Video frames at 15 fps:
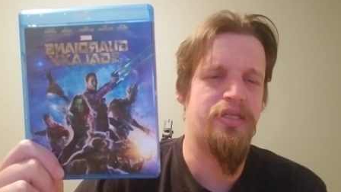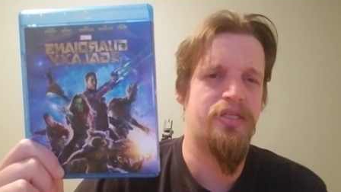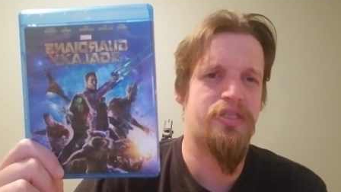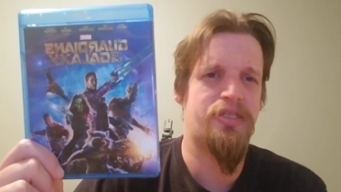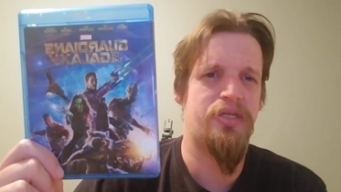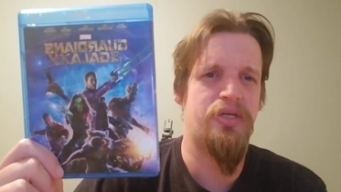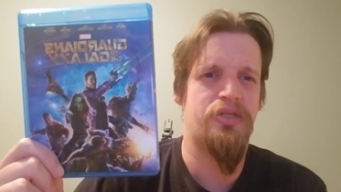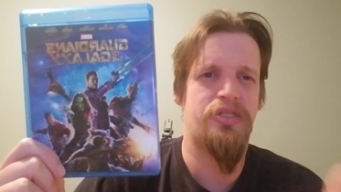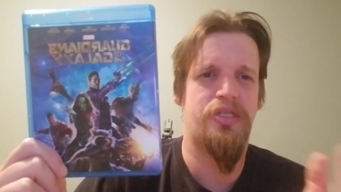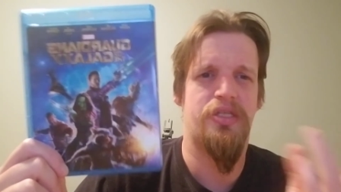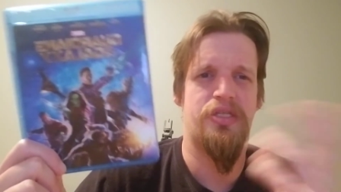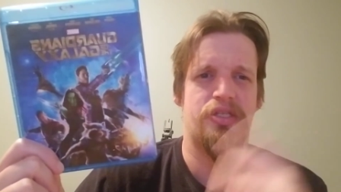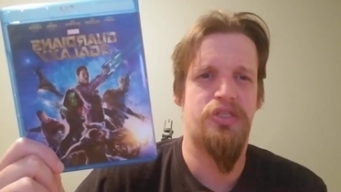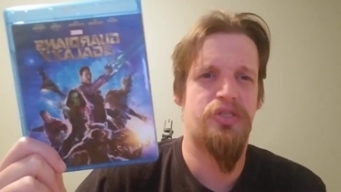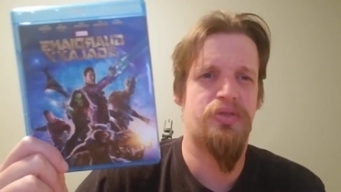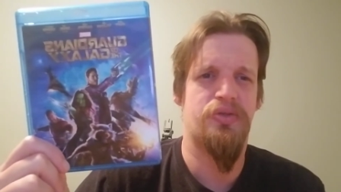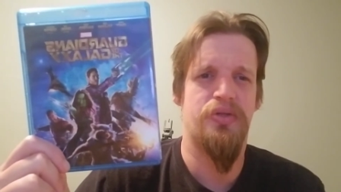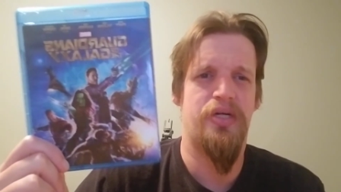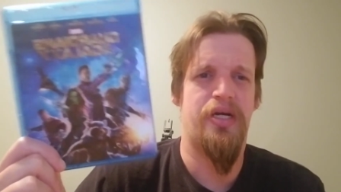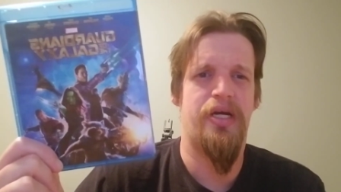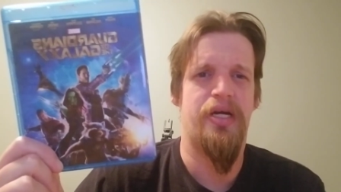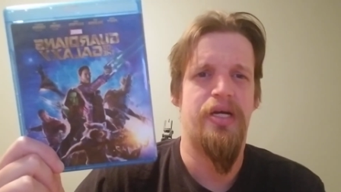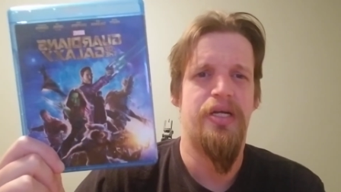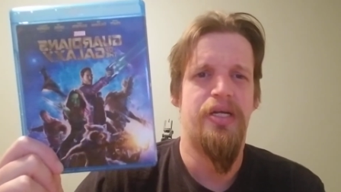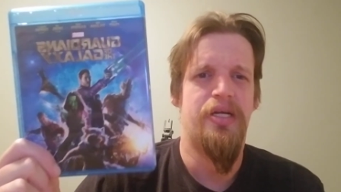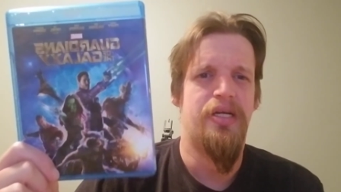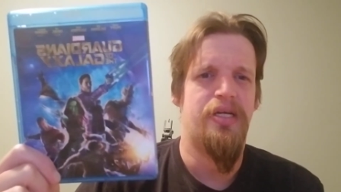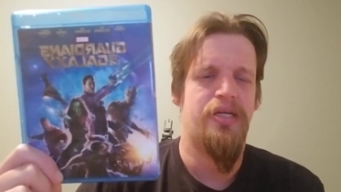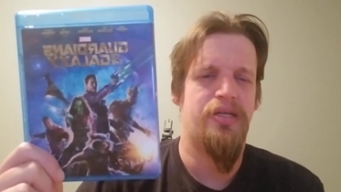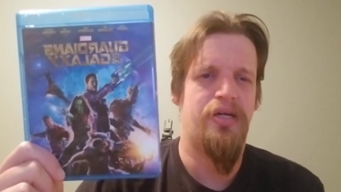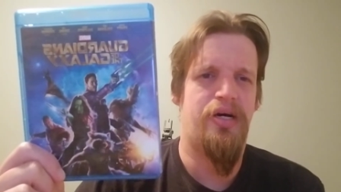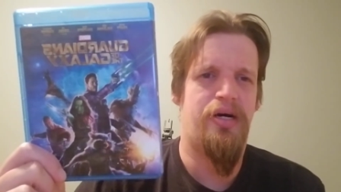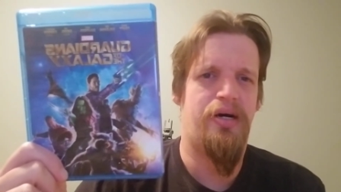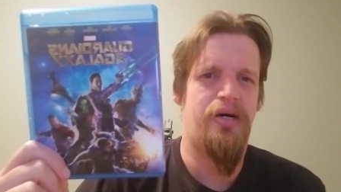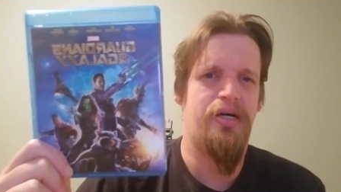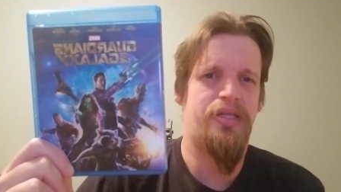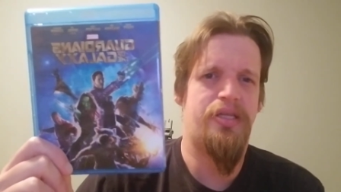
Just goes to destroy uh,